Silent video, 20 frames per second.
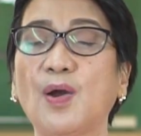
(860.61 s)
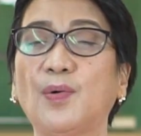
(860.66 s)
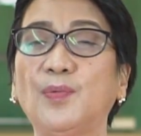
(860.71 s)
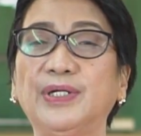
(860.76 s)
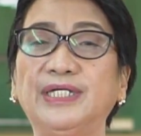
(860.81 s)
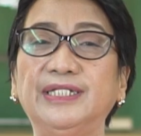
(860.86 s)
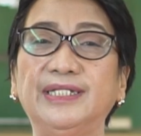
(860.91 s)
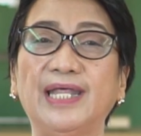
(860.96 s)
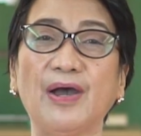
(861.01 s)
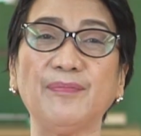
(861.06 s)

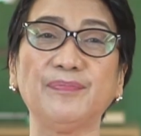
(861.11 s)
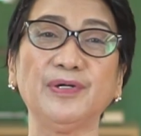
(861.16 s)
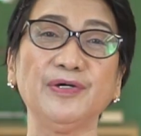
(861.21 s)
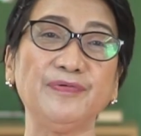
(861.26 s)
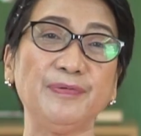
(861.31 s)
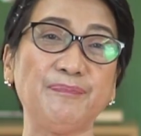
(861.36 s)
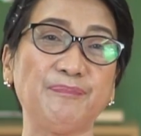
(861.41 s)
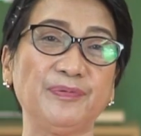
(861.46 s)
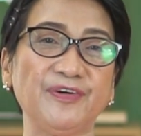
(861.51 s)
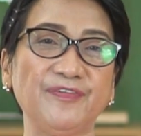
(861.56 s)
whenever
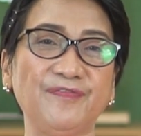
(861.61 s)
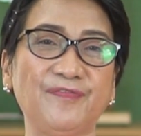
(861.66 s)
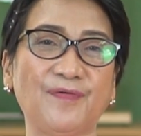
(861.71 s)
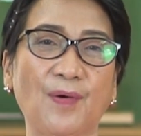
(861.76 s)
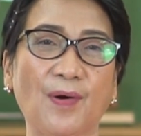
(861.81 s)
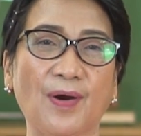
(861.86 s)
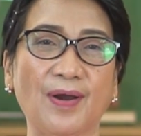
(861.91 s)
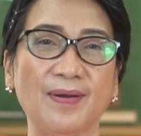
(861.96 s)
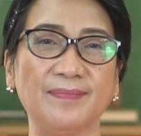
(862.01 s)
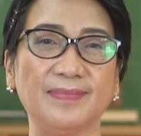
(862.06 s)
we
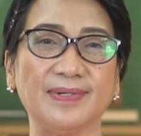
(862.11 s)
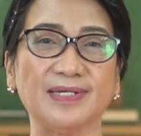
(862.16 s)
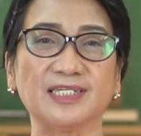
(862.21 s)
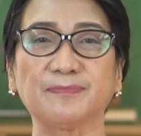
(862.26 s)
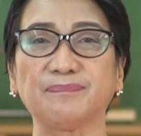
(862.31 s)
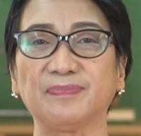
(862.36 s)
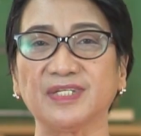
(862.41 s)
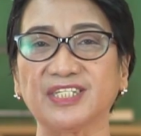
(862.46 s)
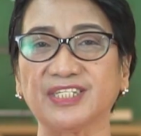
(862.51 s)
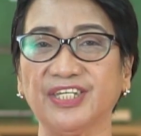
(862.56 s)
perform
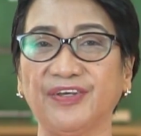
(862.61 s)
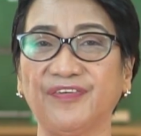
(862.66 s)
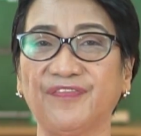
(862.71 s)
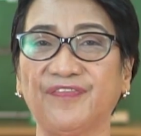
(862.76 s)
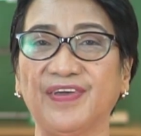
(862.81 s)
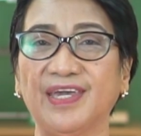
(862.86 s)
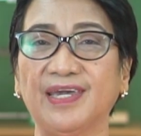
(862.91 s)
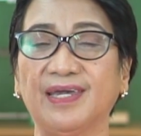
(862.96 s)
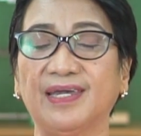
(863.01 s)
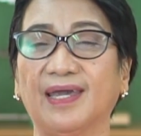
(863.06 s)

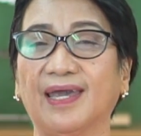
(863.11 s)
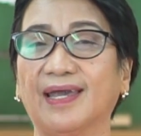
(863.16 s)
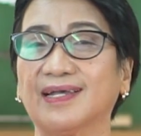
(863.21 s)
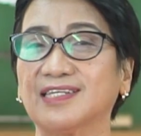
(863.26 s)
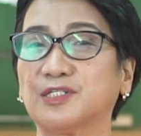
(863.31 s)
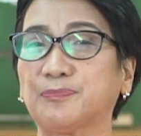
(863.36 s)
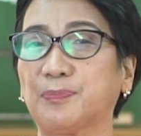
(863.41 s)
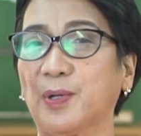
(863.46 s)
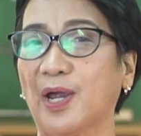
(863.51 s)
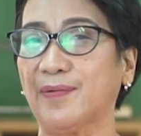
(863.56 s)
specific
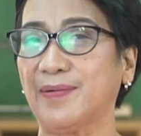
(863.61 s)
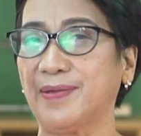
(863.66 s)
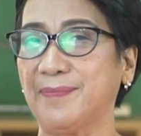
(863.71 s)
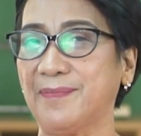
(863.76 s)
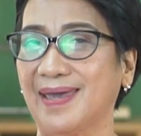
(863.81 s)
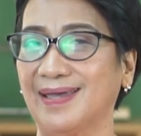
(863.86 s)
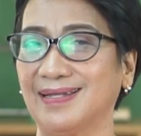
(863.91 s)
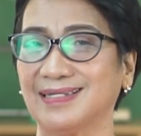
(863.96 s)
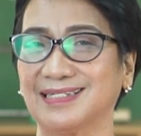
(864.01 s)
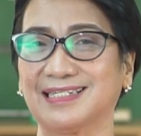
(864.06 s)

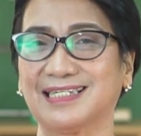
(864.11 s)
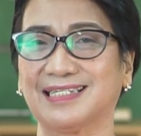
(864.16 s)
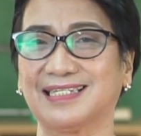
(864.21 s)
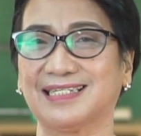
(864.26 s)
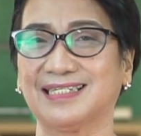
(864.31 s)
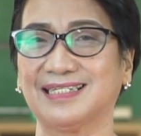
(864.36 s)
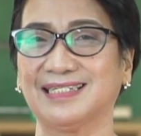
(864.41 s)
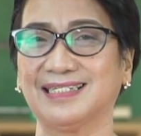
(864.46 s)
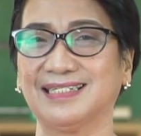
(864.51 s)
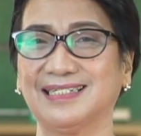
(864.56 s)

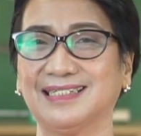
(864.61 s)
experiments.